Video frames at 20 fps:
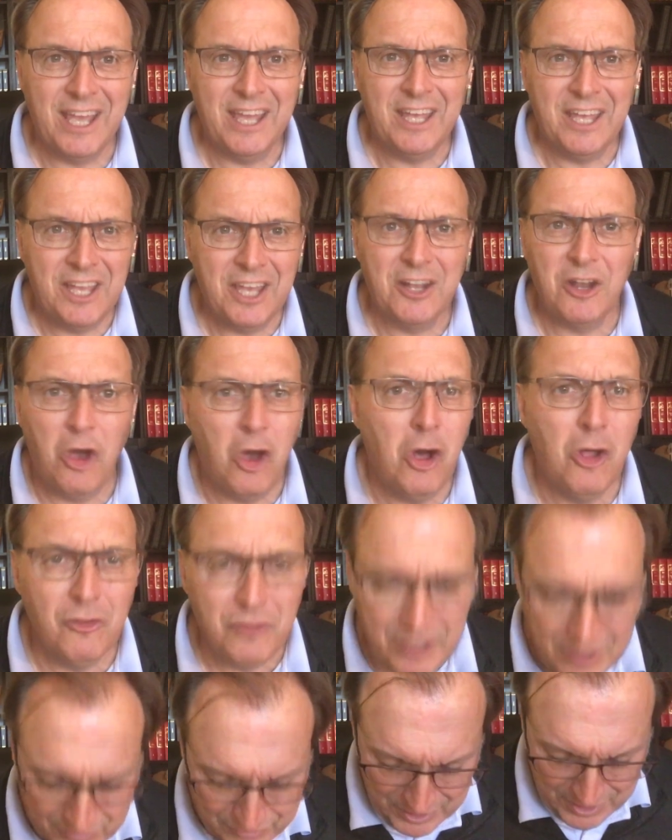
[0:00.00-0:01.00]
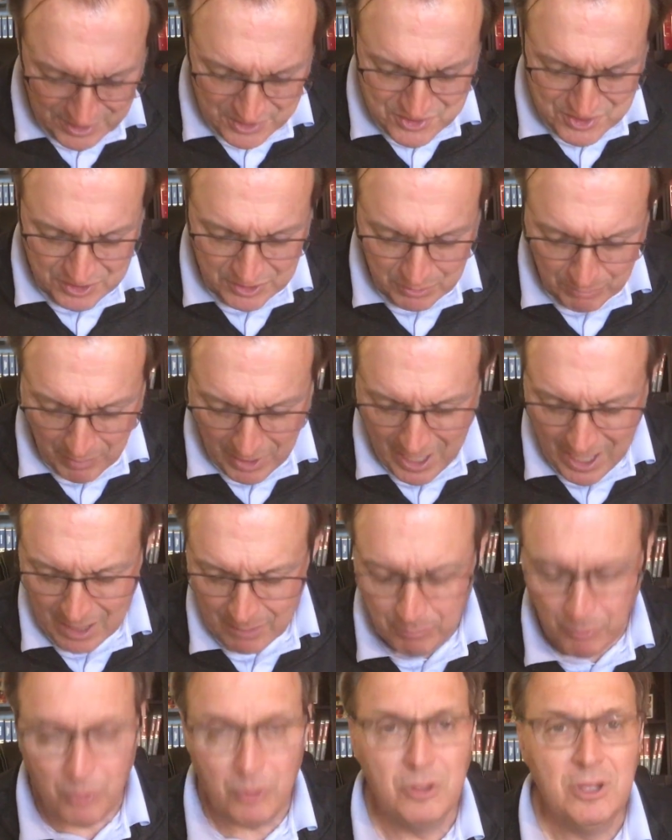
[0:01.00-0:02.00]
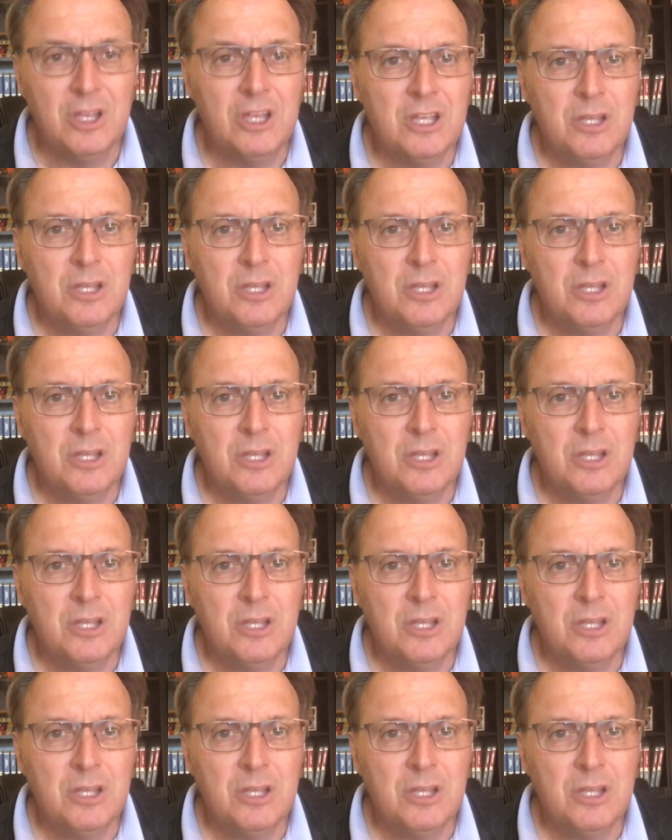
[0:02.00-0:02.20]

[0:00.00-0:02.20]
and all the events in the Bible